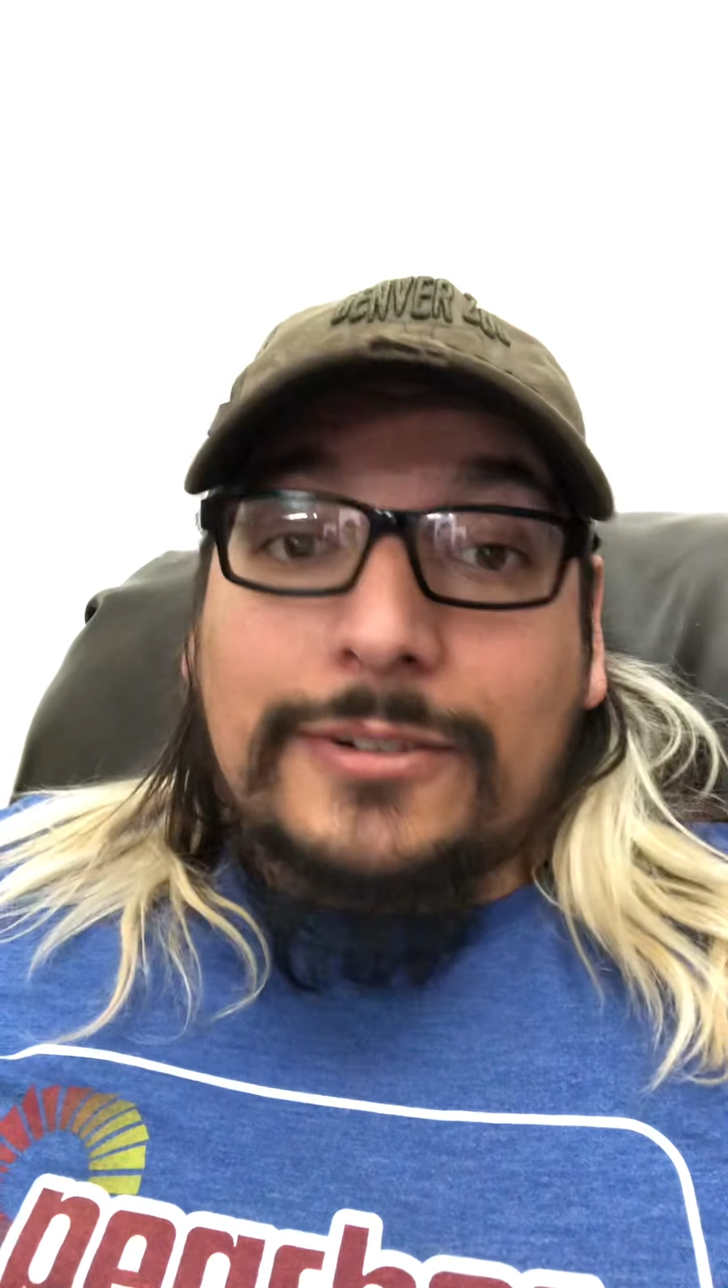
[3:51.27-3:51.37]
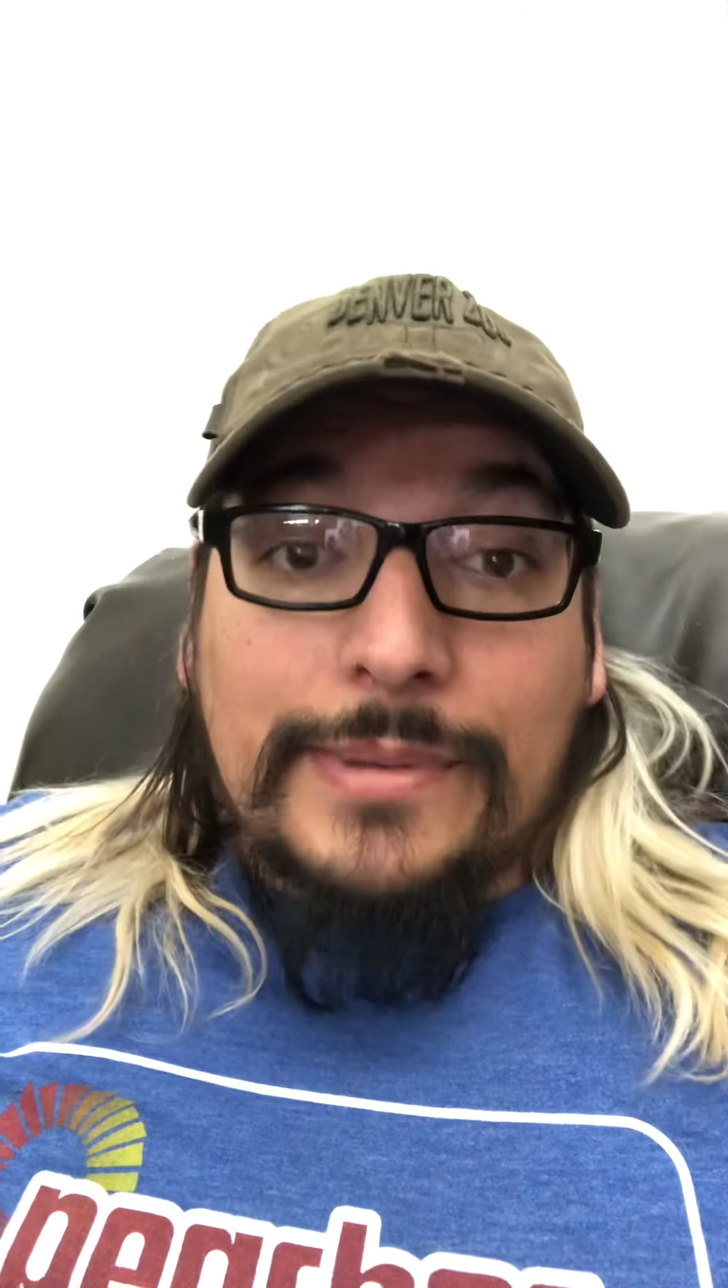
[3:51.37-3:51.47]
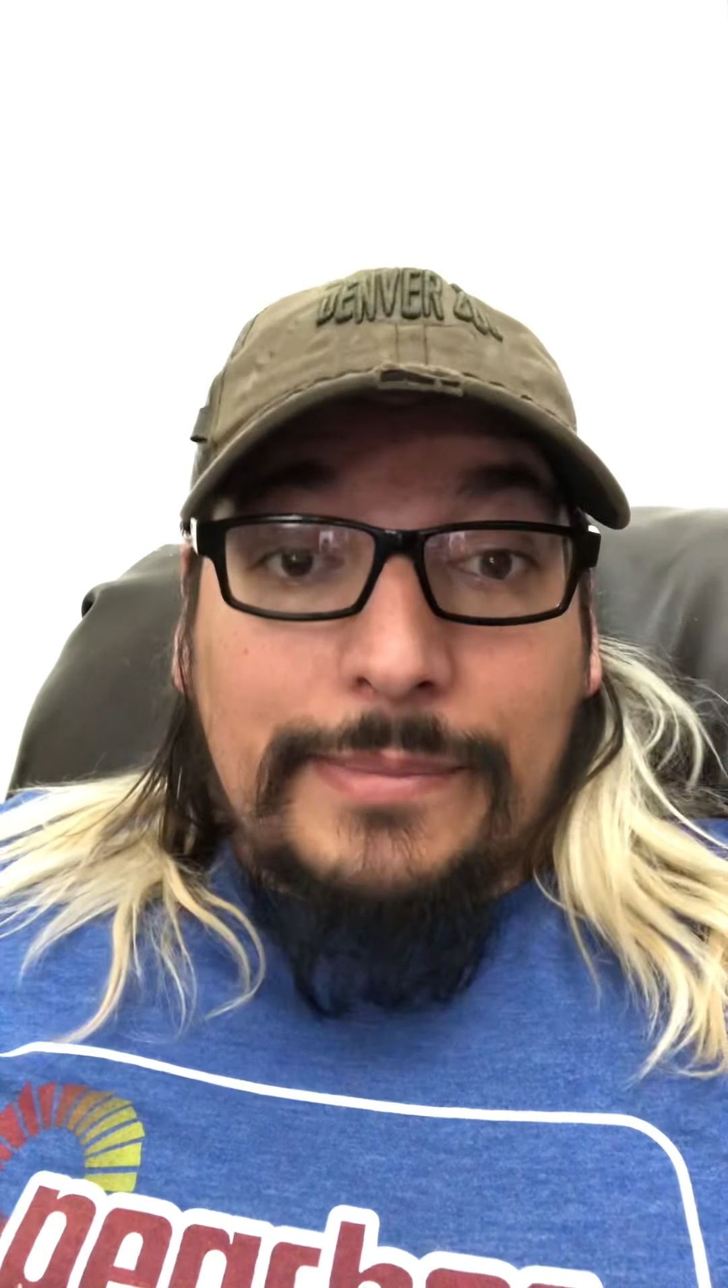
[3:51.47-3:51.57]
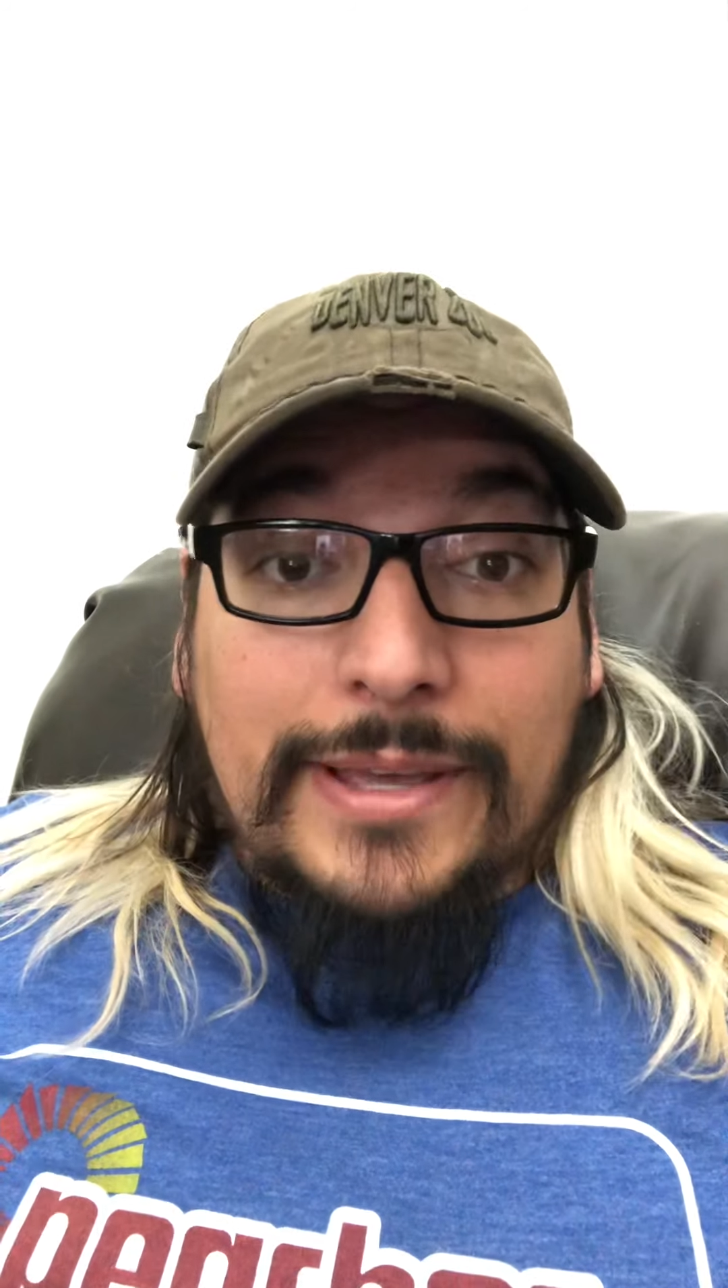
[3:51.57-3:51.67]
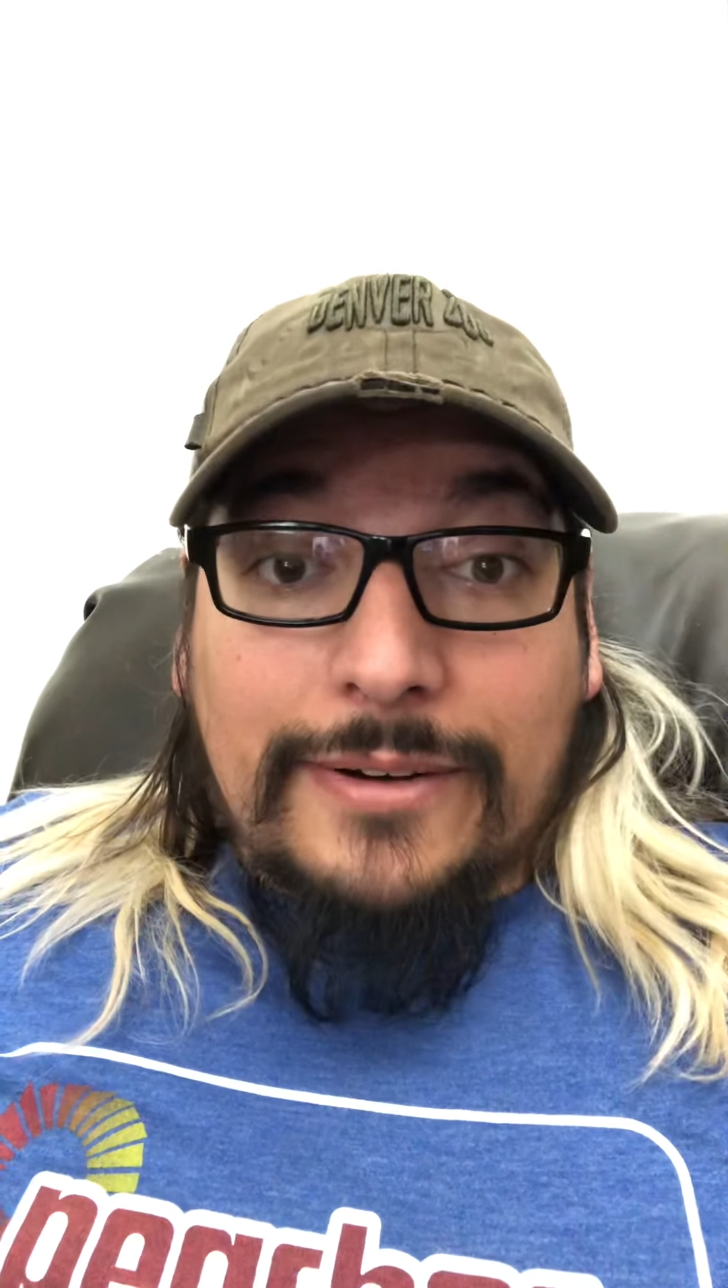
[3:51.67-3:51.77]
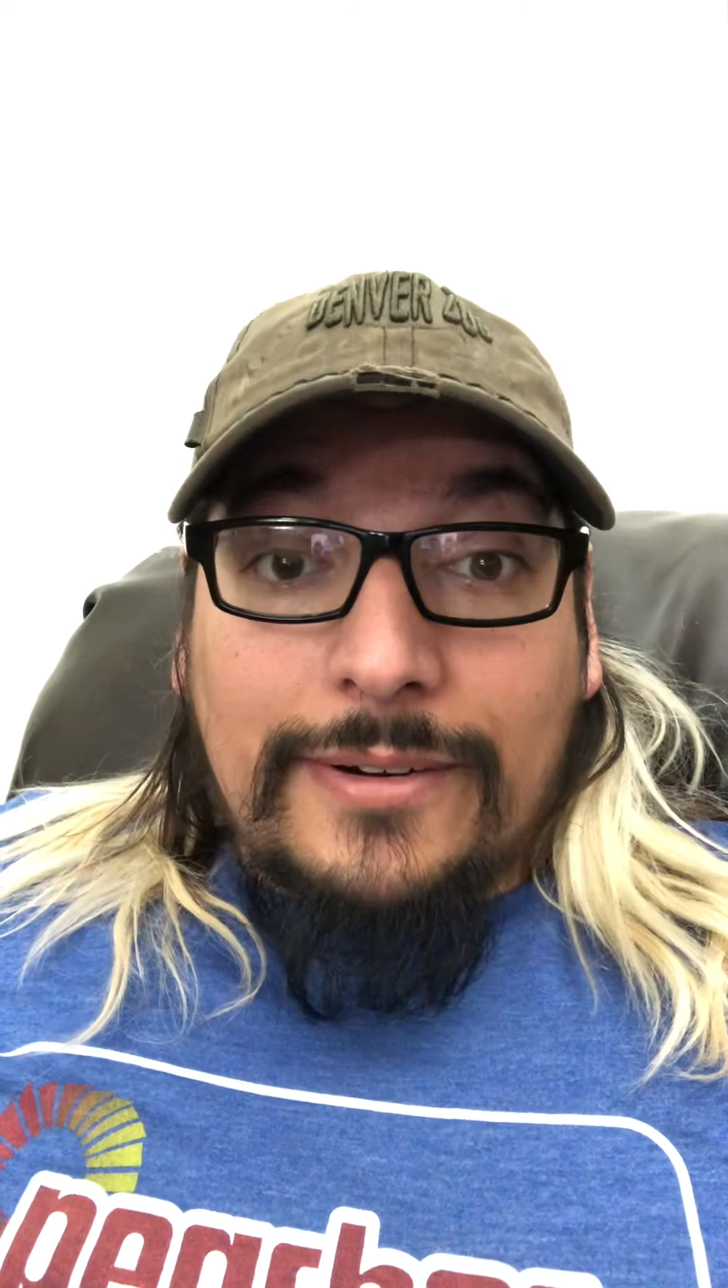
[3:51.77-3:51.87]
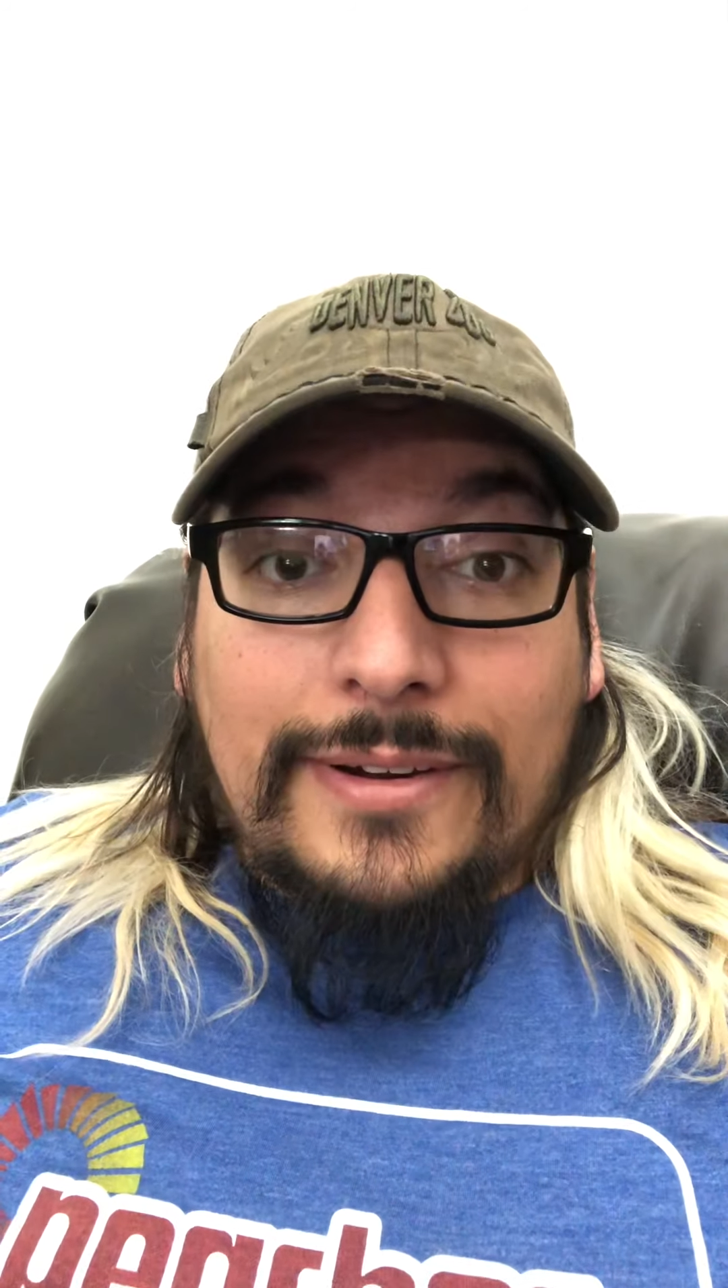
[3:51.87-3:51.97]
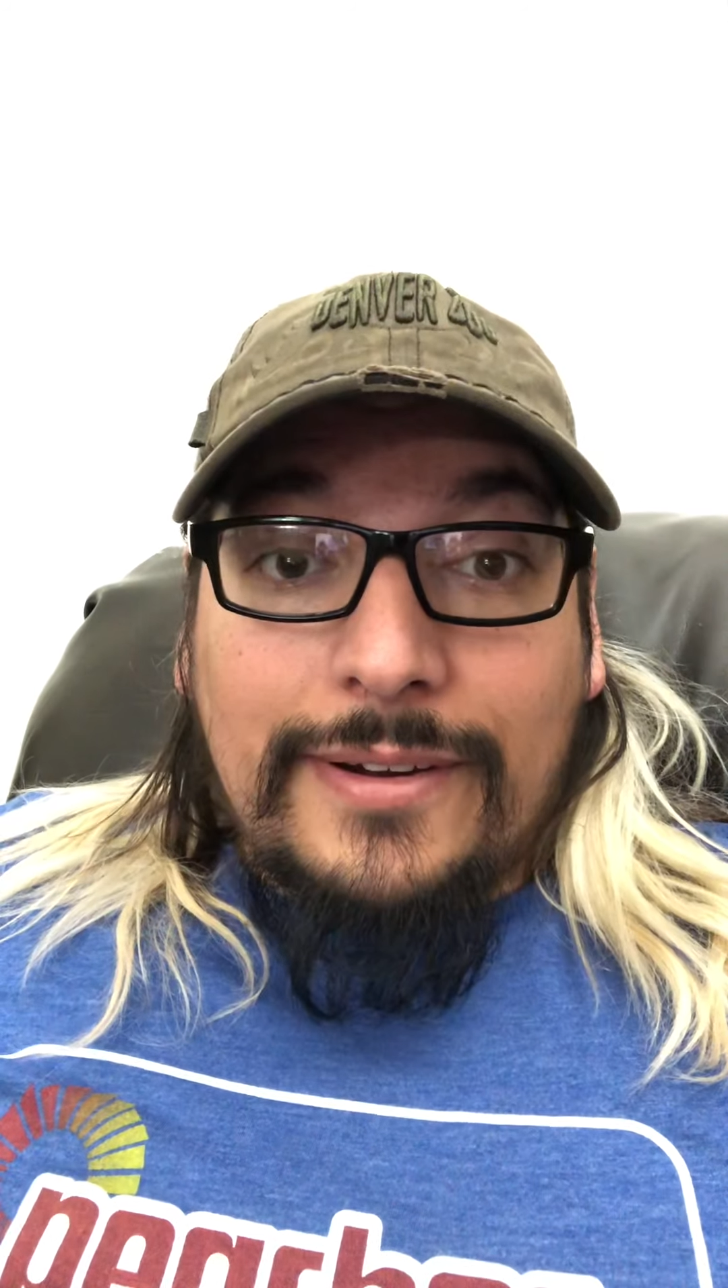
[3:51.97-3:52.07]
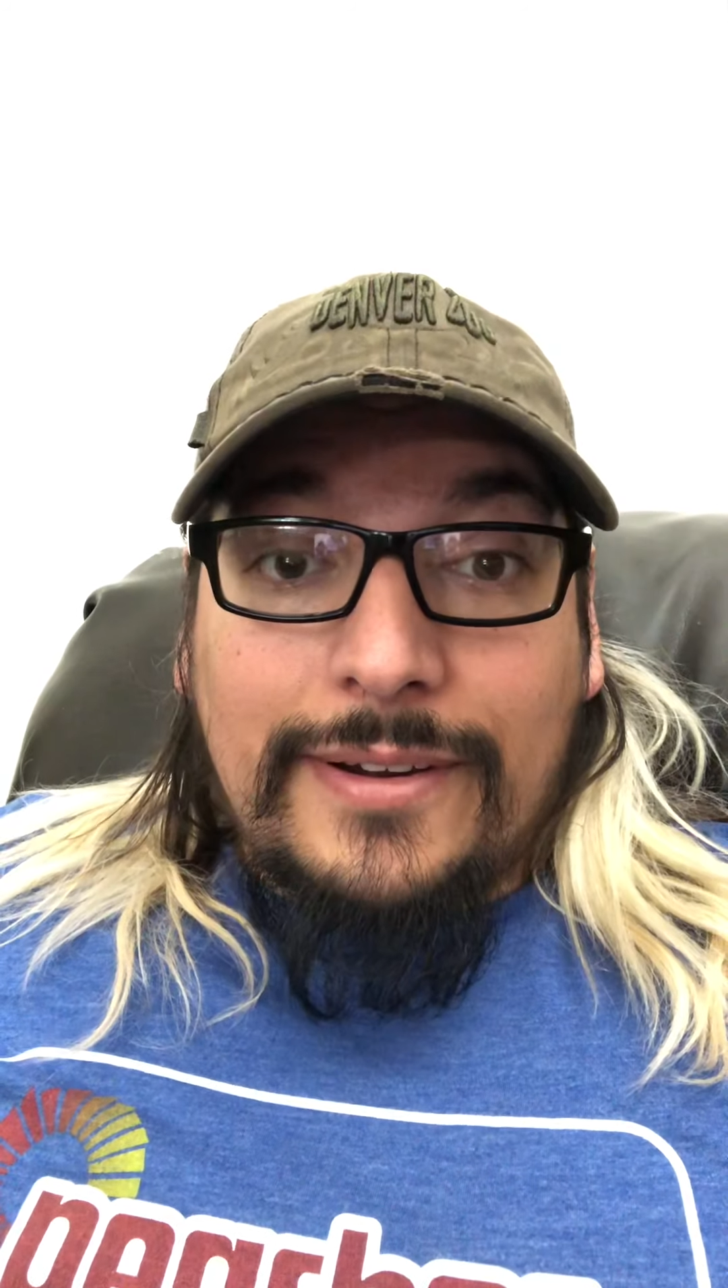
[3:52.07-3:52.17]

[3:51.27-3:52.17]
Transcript: bit better.